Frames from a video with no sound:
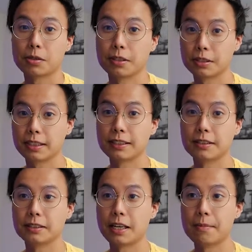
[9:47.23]
So this
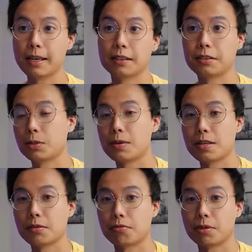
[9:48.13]
is a bad
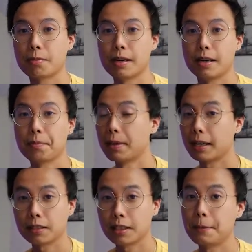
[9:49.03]
situation for my
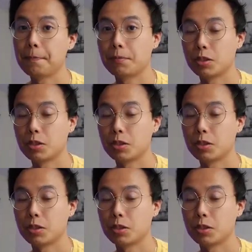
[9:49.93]
backline,